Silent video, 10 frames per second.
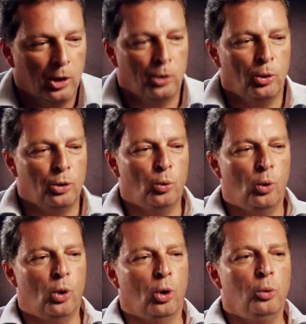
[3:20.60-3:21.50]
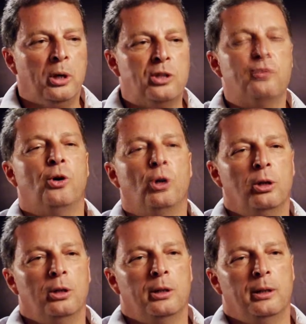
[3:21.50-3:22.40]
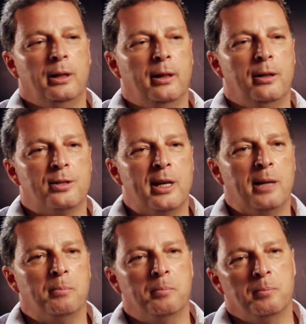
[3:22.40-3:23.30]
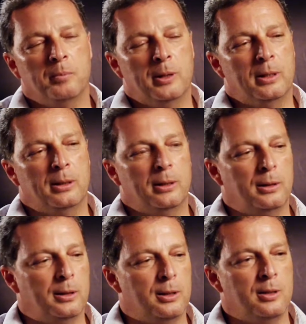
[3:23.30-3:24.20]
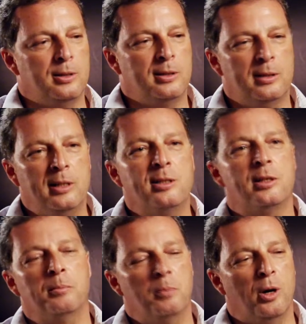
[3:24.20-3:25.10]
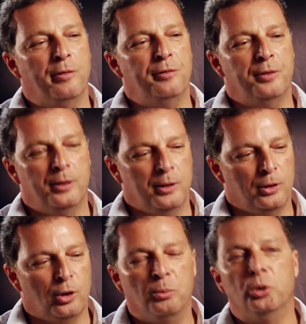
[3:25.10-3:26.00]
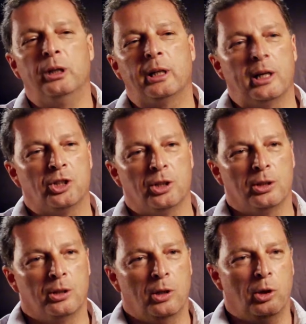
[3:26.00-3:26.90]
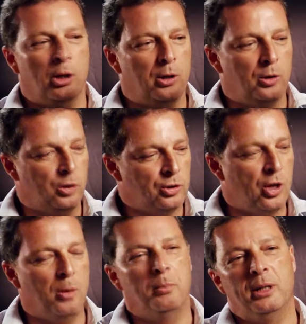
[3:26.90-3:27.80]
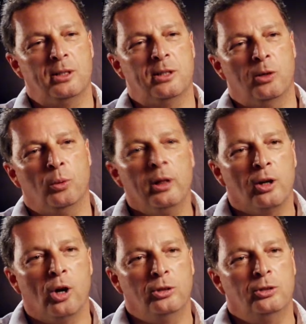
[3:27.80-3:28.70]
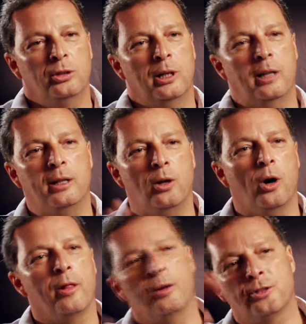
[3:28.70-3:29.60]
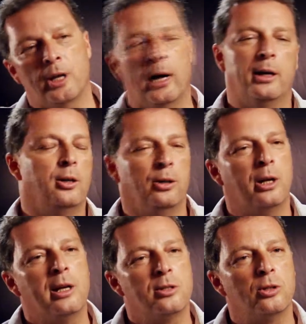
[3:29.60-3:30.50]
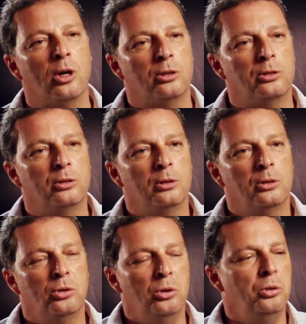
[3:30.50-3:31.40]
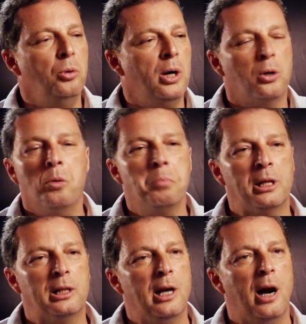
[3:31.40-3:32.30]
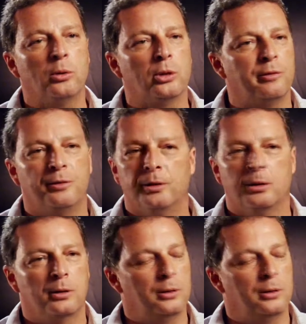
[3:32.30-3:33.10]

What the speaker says: you always fall in the same system of communication. Some is with God and the others are against God. So you are completely out of